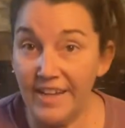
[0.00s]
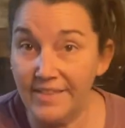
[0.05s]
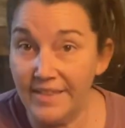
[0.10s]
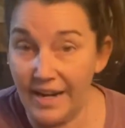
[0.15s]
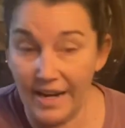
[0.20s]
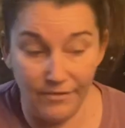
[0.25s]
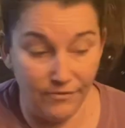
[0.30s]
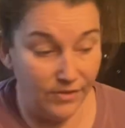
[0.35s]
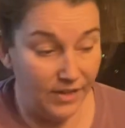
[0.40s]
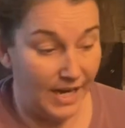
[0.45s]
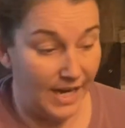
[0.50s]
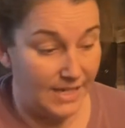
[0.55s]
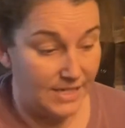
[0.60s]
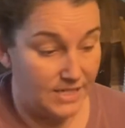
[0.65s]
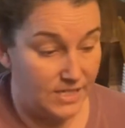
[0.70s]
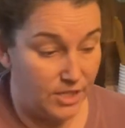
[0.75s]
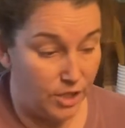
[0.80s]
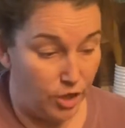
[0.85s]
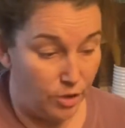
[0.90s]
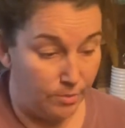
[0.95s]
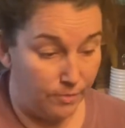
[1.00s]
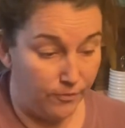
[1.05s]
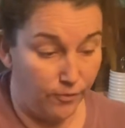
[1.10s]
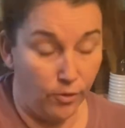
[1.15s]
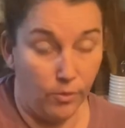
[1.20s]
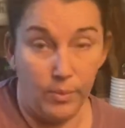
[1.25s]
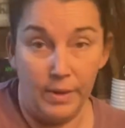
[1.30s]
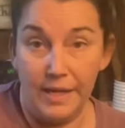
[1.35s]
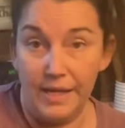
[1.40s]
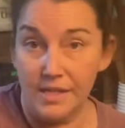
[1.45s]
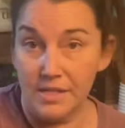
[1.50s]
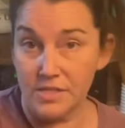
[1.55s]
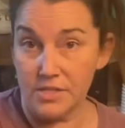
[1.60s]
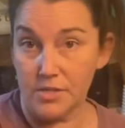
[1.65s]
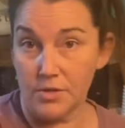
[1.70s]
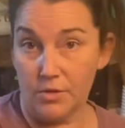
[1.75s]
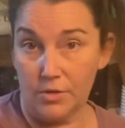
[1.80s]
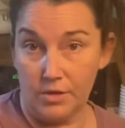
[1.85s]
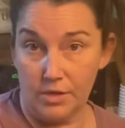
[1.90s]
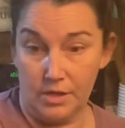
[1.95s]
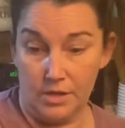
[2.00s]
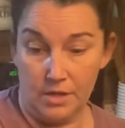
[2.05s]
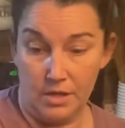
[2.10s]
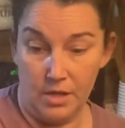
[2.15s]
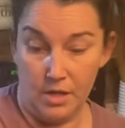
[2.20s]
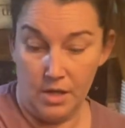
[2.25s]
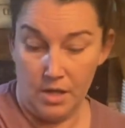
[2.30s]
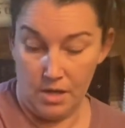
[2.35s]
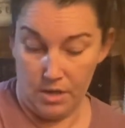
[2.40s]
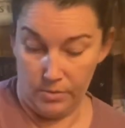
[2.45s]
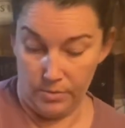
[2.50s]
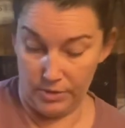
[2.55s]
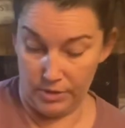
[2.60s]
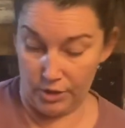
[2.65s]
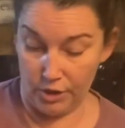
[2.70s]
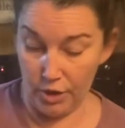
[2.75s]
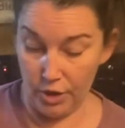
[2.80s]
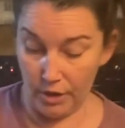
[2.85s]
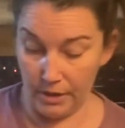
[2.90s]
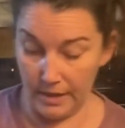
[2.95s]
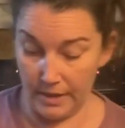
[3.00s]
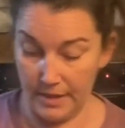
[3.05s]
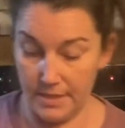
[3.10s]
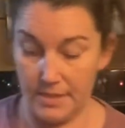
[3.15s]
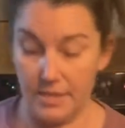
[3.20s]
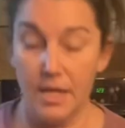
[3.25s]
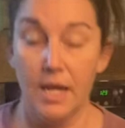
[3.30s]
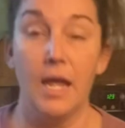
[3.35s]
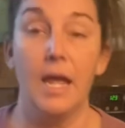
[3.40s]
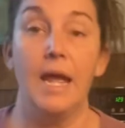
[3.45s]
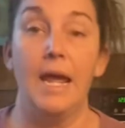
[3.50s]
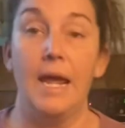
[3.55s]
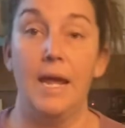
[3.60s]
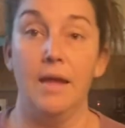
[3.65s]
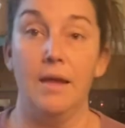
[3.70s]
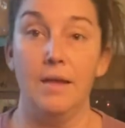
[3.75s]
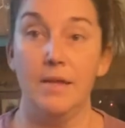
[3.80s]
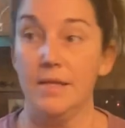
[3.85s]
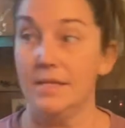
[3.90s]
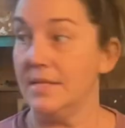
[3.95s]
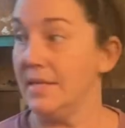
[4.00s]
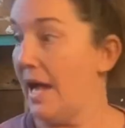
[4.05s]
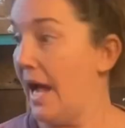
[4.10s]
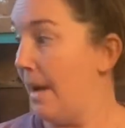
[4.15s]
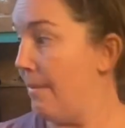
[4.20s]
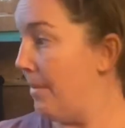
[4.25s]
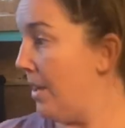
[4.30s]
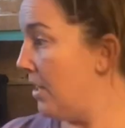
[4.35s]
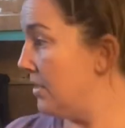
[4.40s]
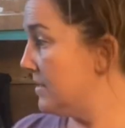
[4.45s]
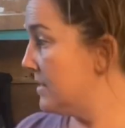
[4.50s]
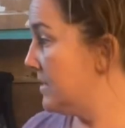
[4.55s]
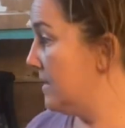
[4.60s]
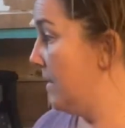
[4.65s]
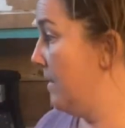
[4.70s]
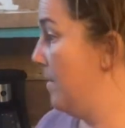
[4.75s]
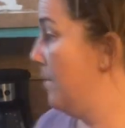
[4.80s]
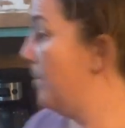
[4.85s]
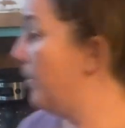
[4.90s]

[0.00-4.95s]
that I forgot to do before we get started with the cookies is I bought some